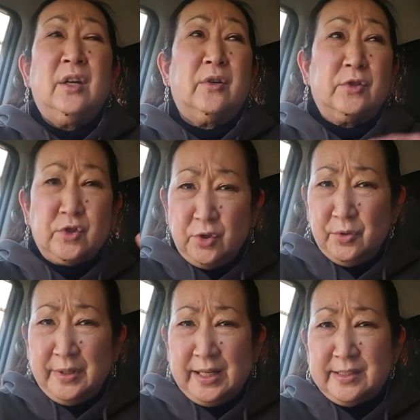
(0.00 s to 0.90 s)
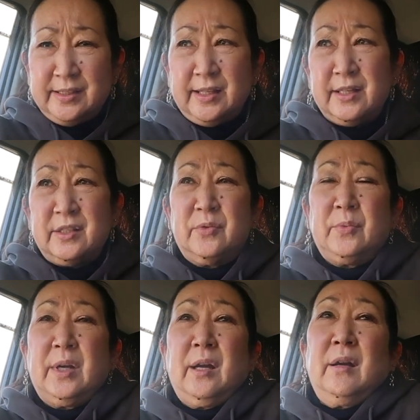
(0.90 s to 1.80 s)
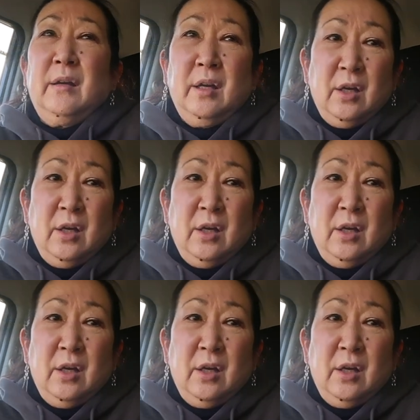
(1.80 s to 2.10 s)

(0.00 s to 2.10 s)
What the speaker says: or jewelry I decide to wear,